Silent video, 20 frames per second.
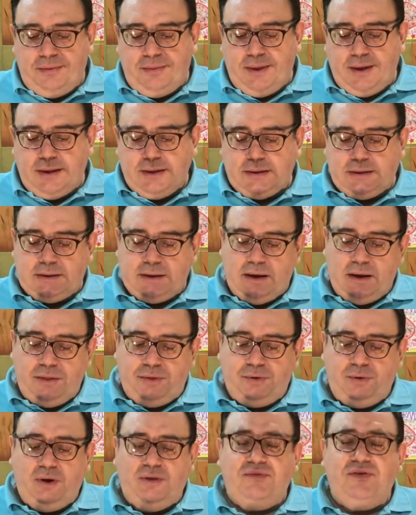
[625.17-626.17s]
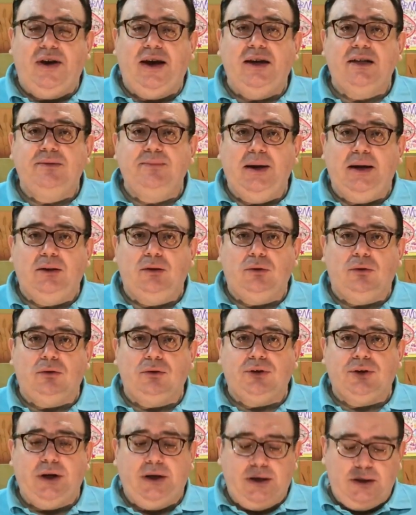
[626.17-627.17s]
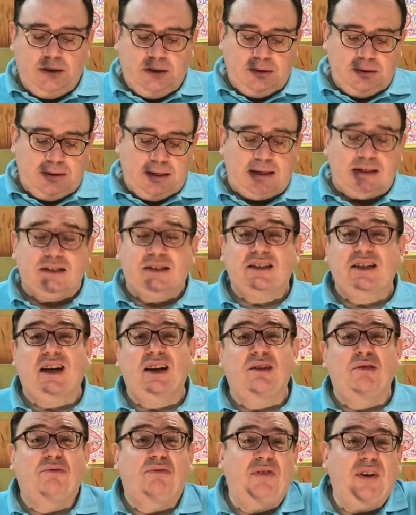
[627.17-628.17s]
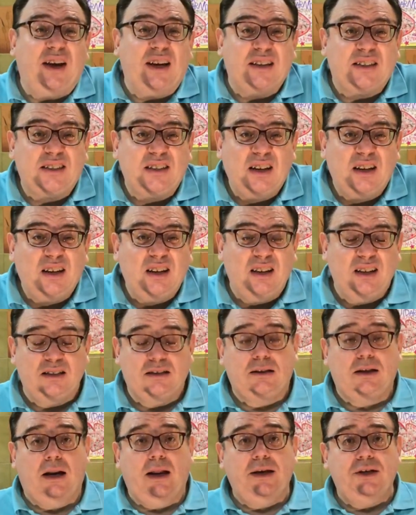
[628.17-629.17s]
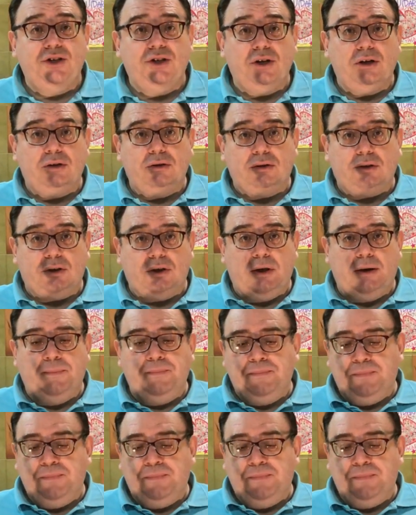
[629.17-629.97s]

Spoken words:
these three-phase methods in just single-phase installations?